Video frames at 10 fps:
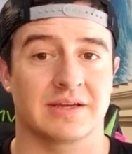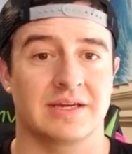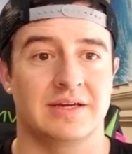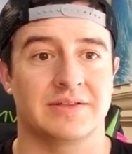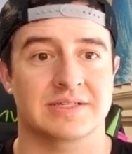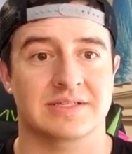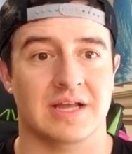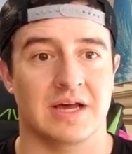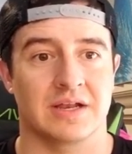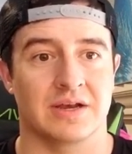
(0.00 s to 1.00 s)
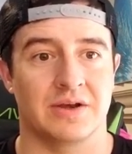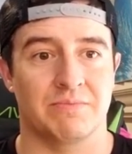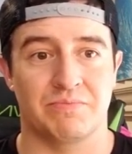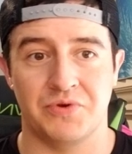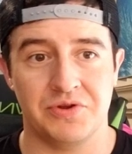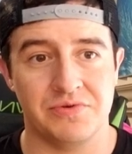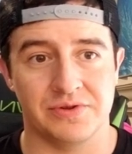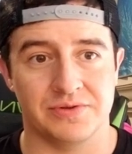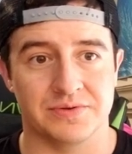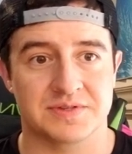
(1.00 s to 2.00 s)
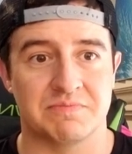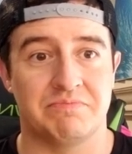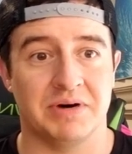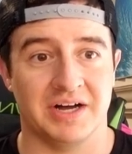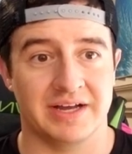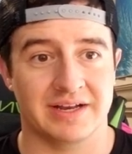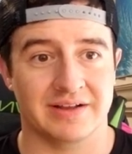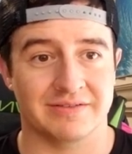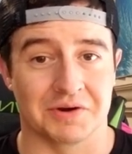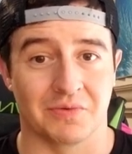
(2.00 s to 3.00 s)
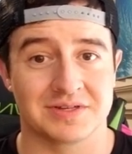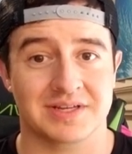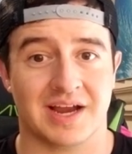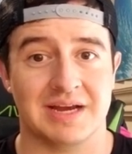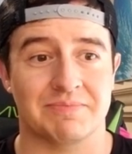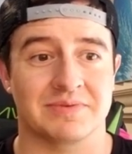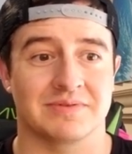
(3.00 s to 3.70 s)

Okay, this is not new news, but there was a hype.